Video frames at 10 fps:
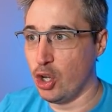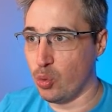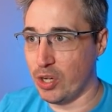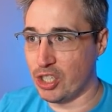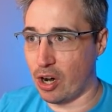
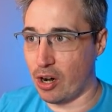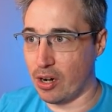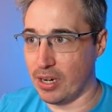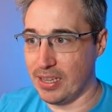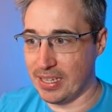which
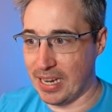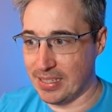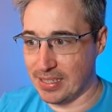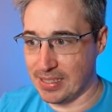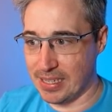are in the
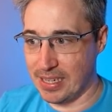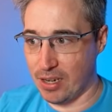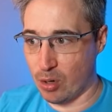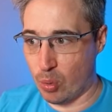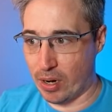cases like
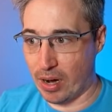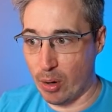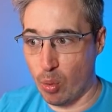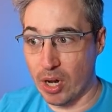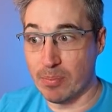here where I
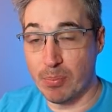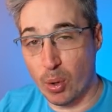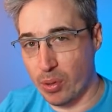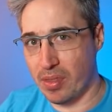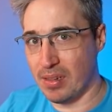want
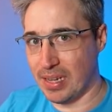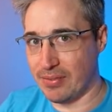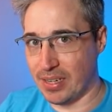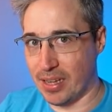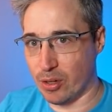both the
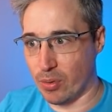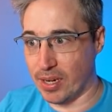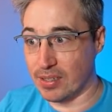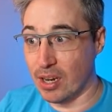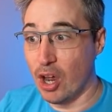left and the
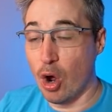right.